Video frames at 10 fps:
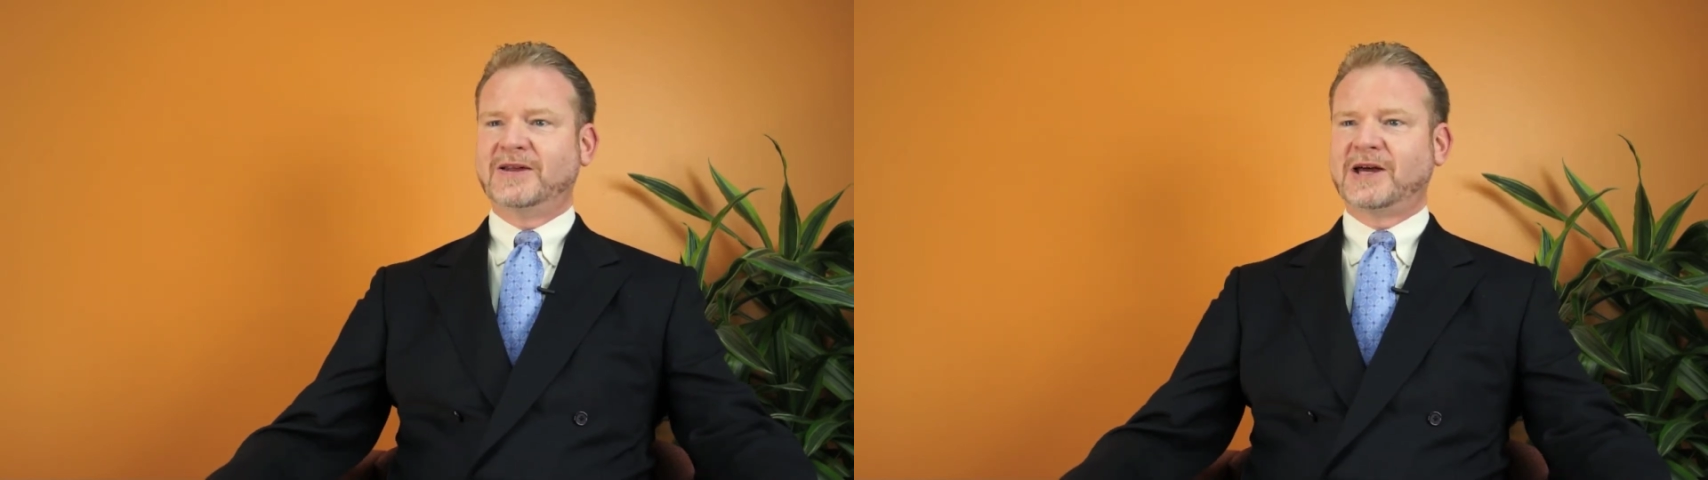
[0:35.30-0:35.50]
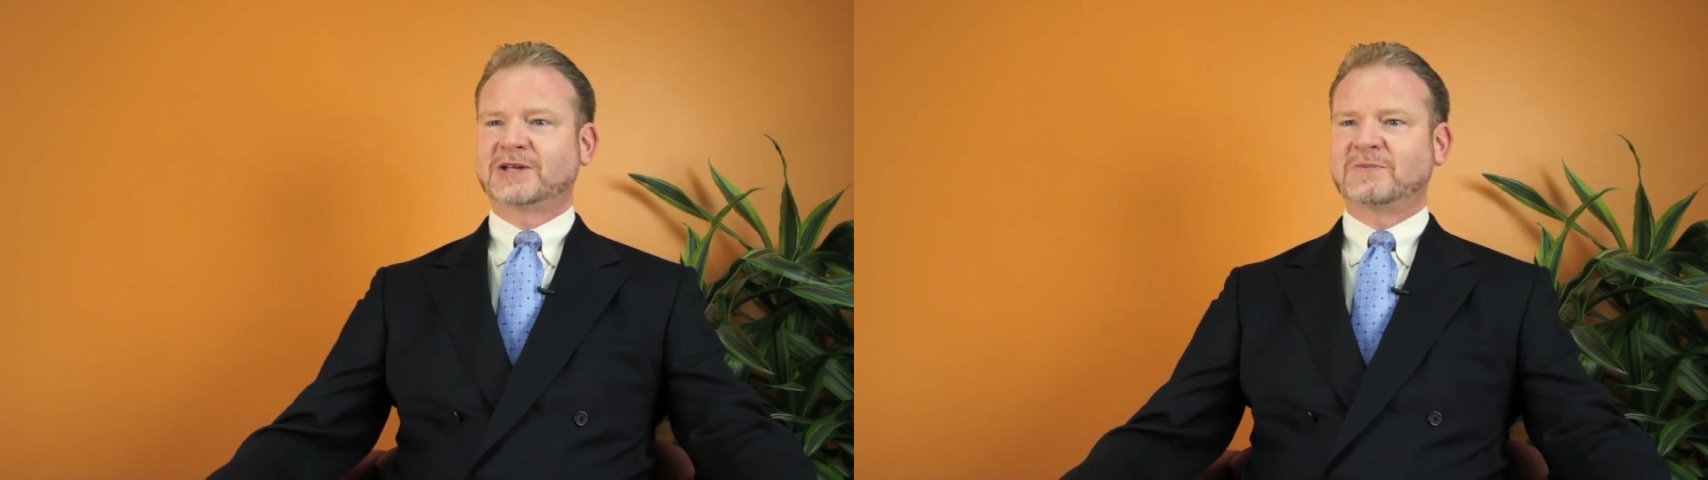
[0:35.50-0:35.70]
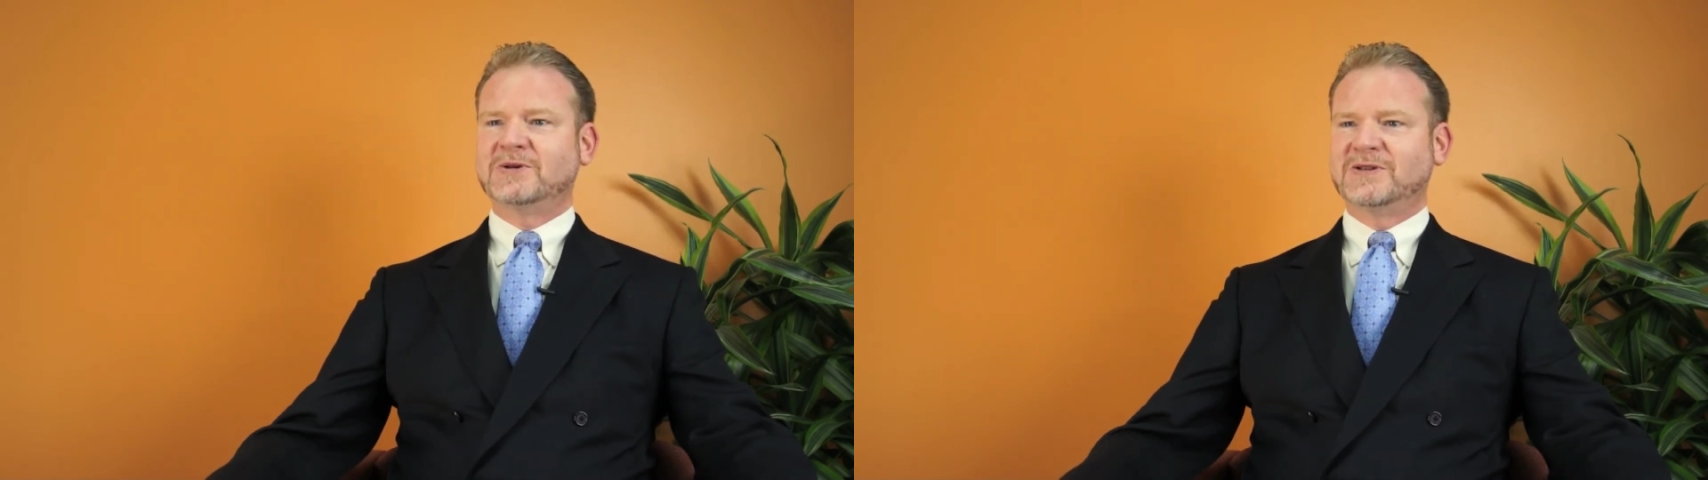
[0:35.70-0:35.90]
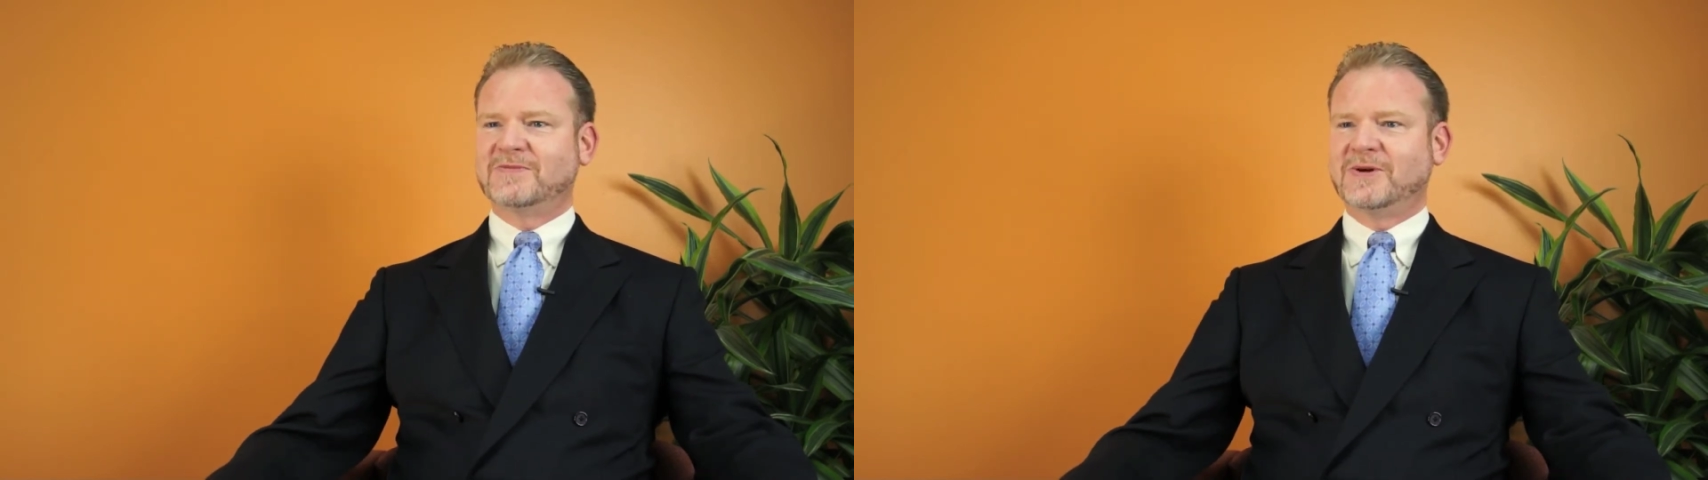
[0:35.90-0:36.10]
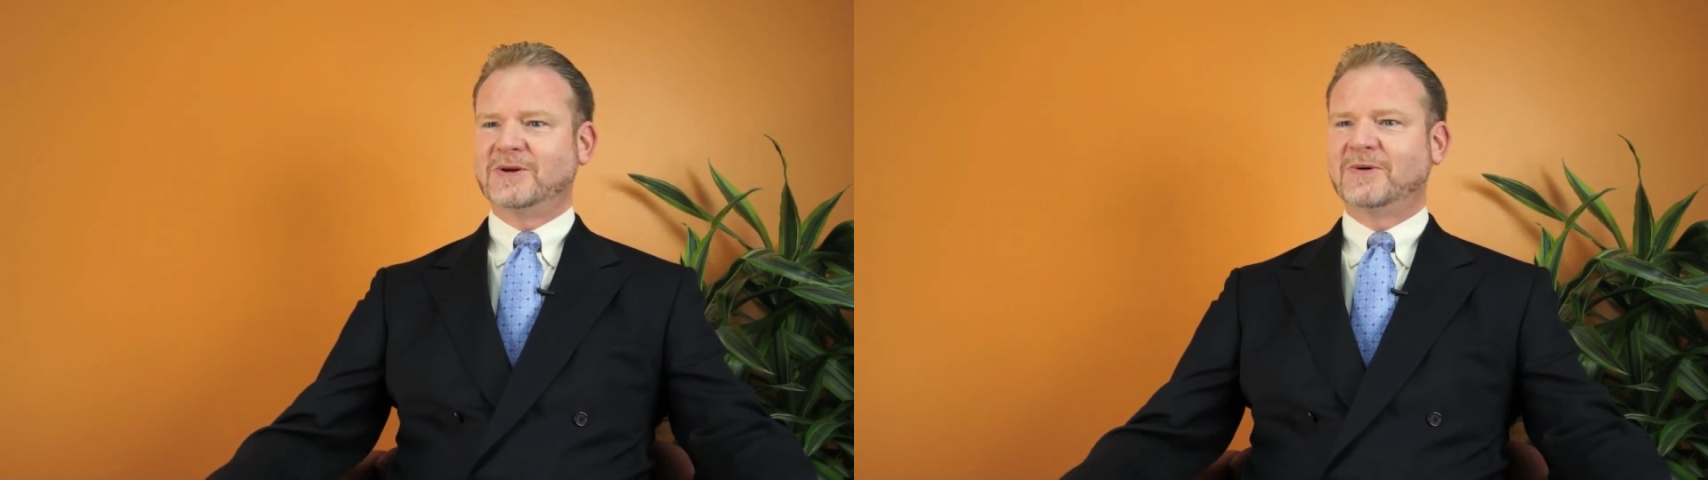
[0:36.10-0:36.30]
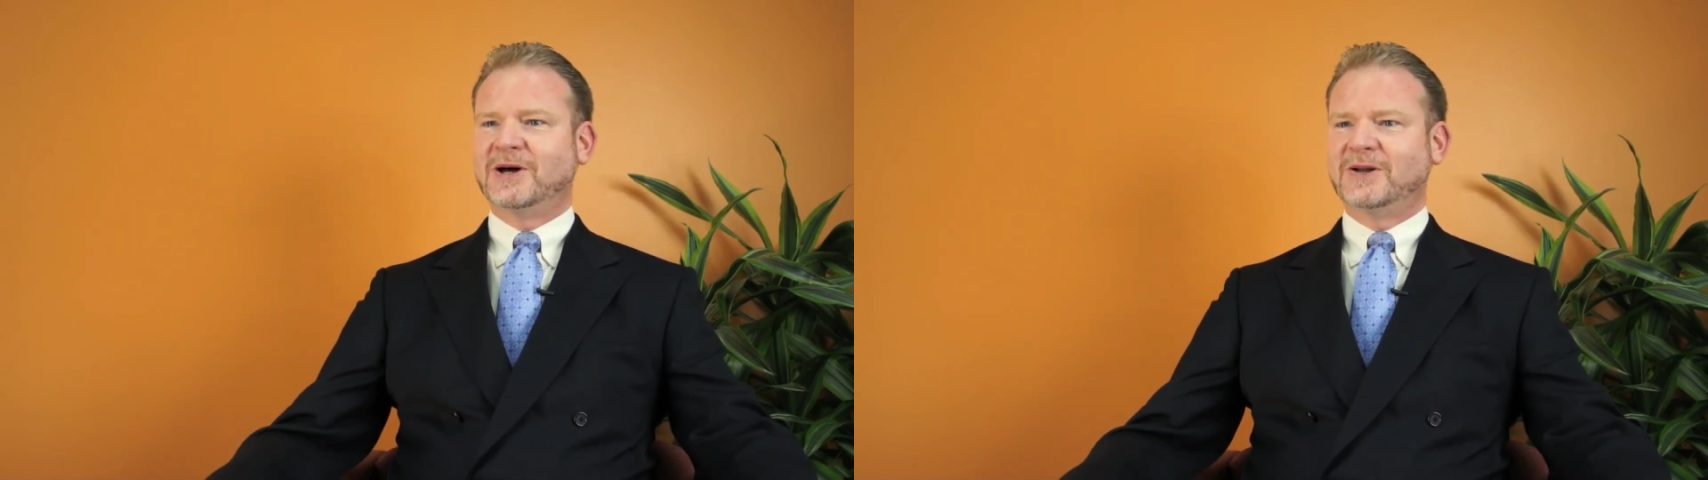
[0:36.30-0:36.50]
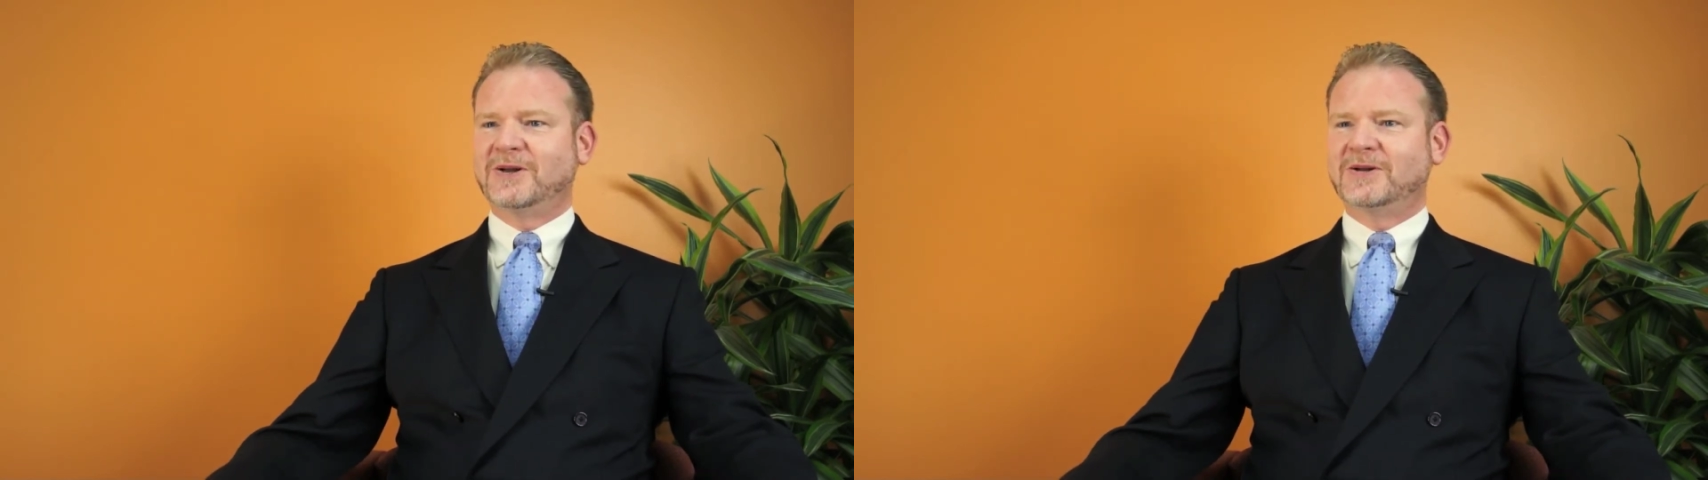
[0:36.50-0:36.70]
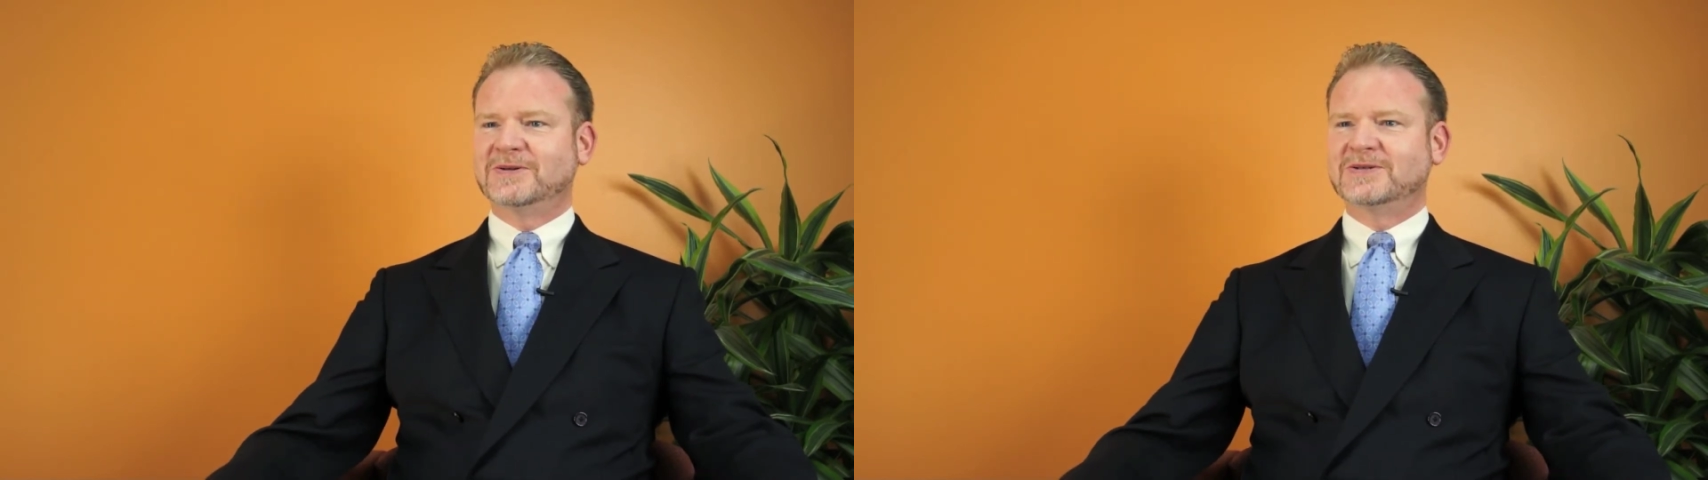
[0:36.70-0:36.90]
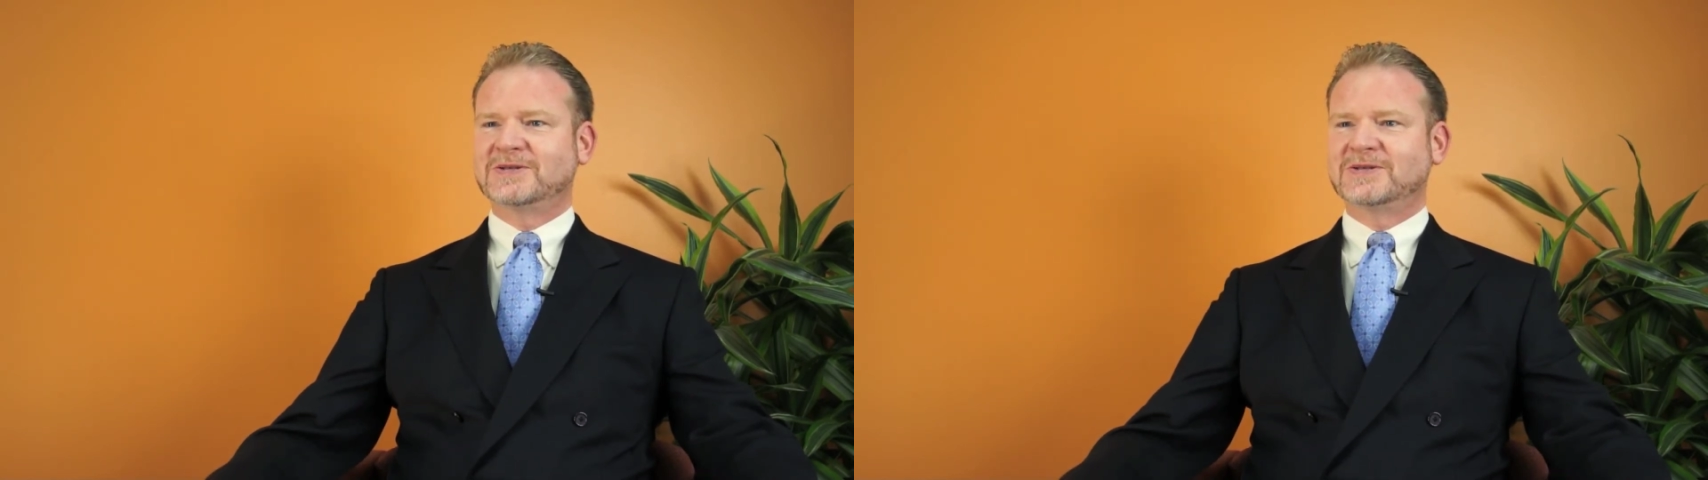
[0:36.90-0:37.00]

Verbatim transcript: I think experts have pretty well